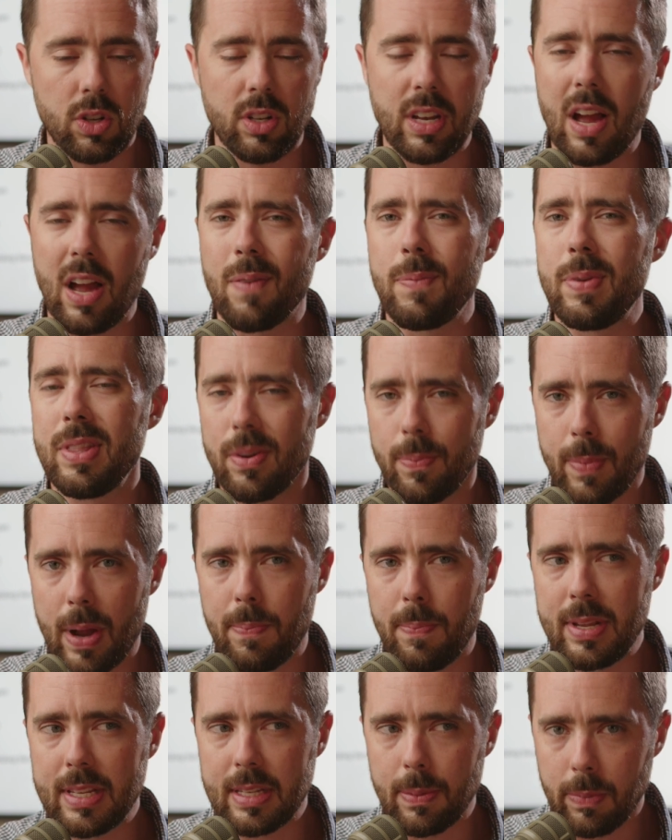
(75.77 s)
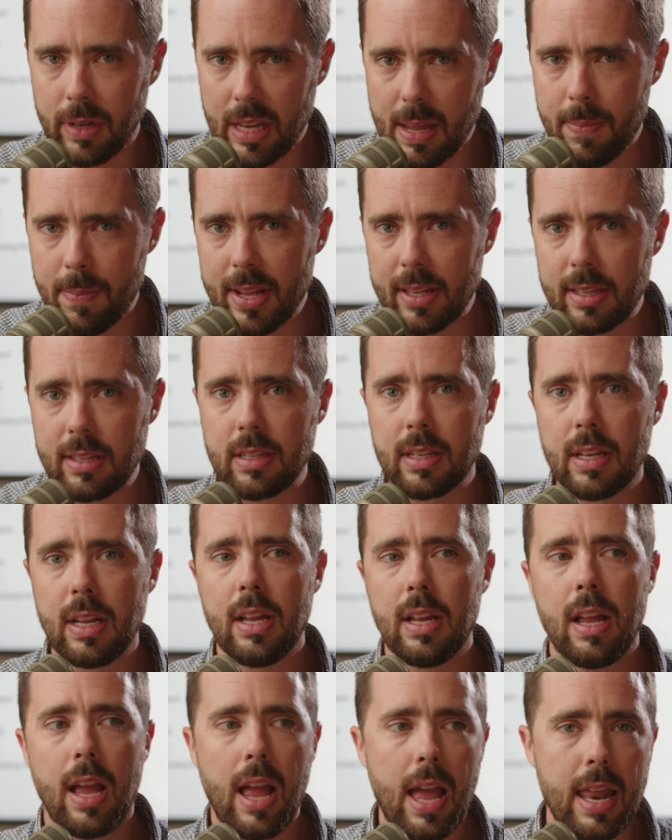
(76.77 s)
Now, I mean, there might be some limits
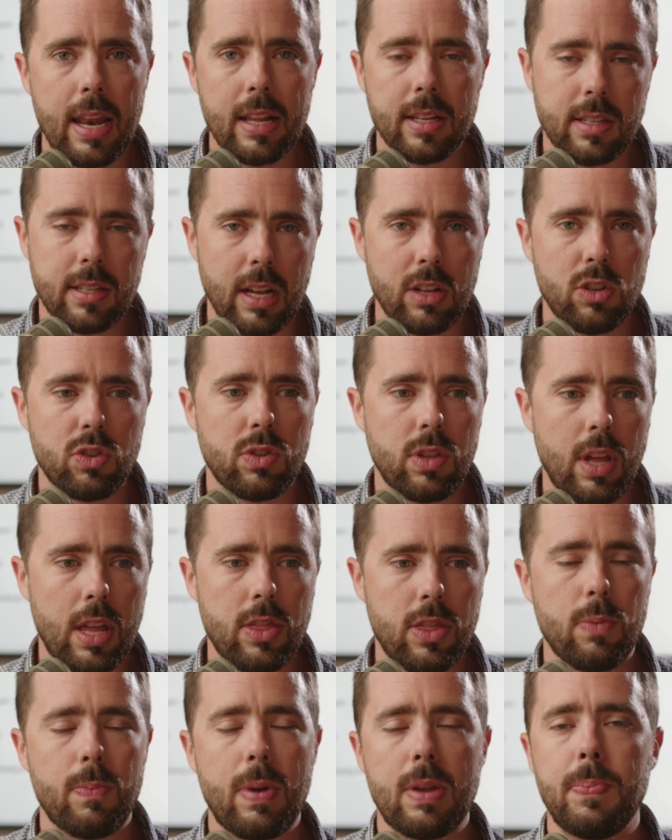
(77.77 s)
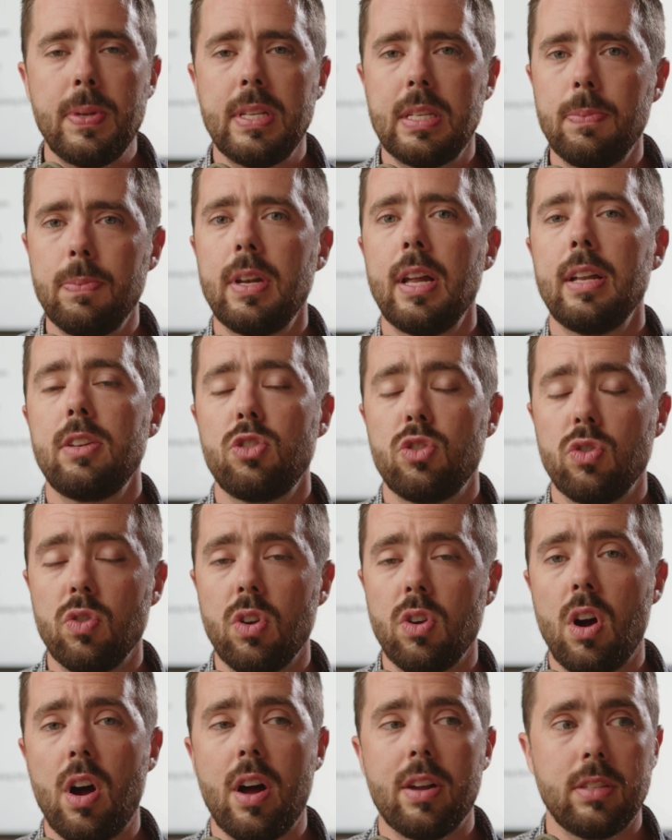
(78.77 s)
and as such that there might be some additional
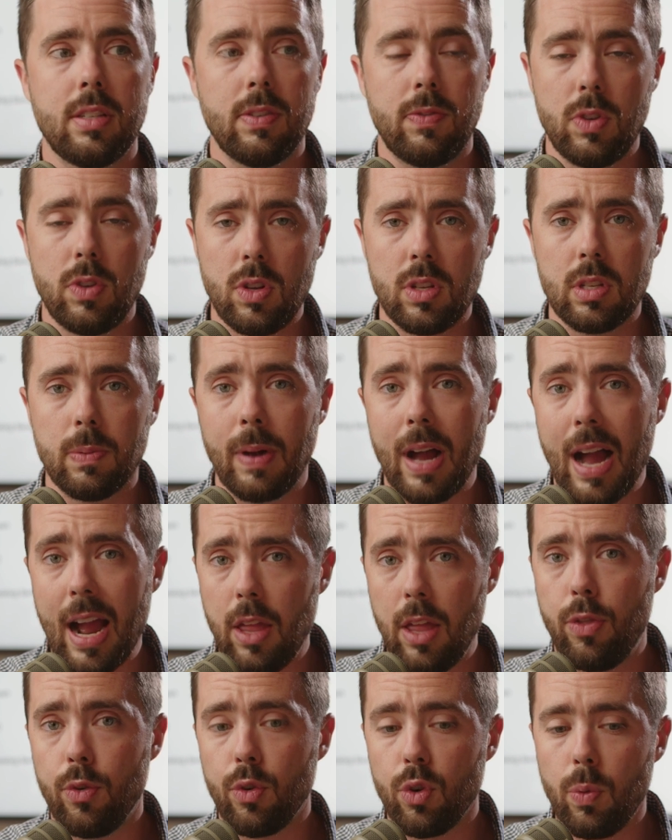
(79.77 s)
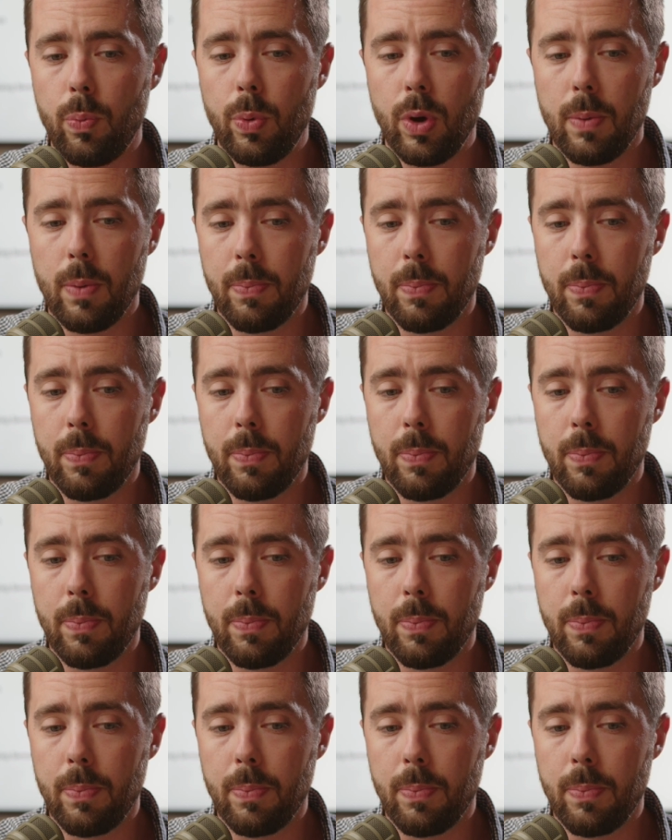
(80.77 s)
costs if you use some high throughput.